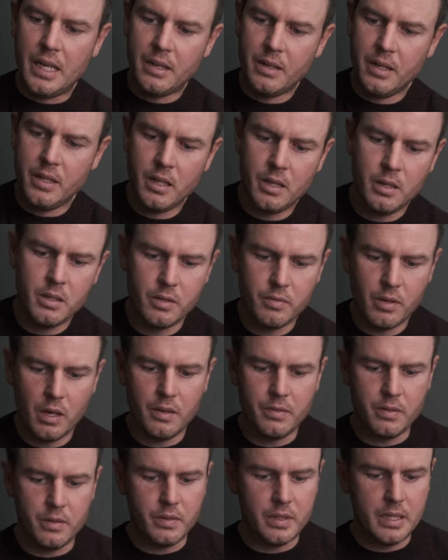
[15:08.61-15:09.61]
I only, only
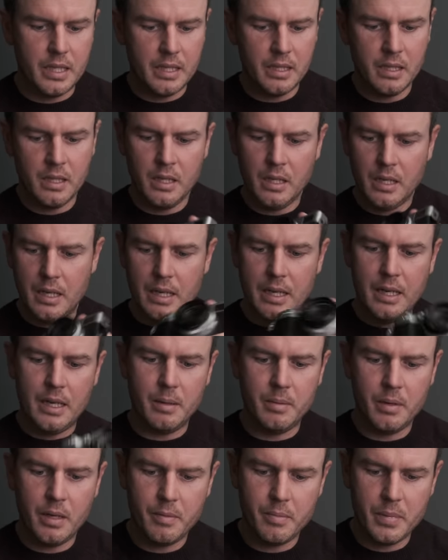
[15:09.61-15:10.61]
arrived the other day.
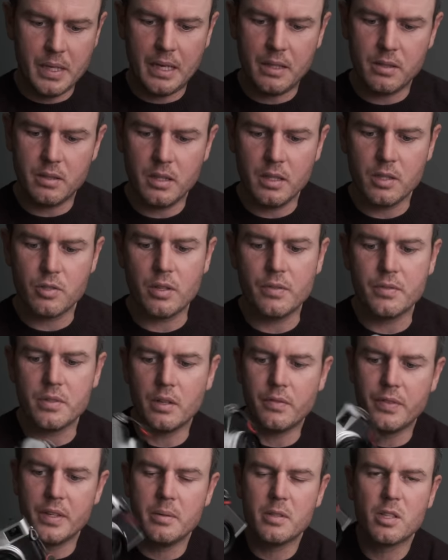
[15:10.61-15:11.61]
Um, I haven't been out and done any street
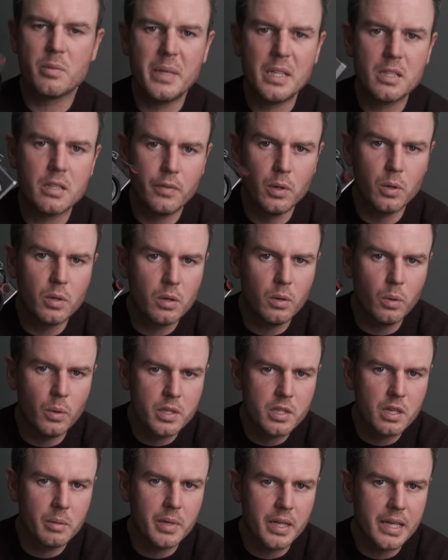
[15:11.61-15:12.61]
photography. It just means I've
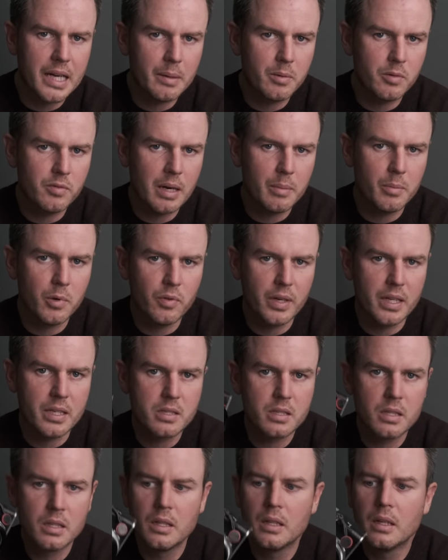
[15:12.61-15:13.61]
always got my camera around my
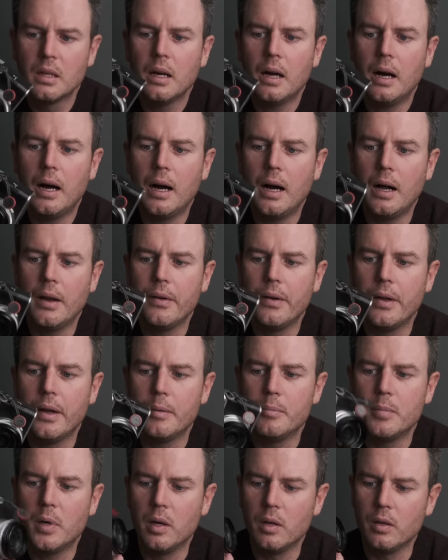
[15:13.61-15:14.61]
wrist and
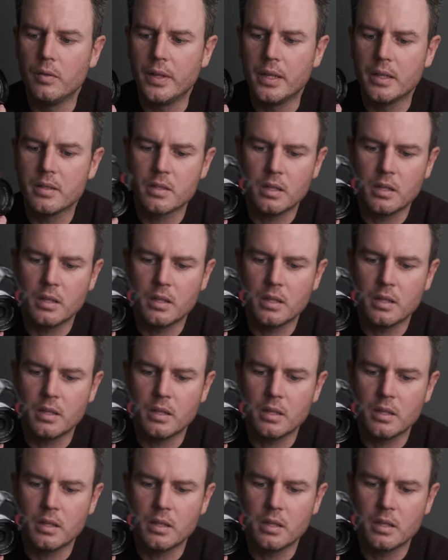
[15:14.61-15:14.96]
um, I love it.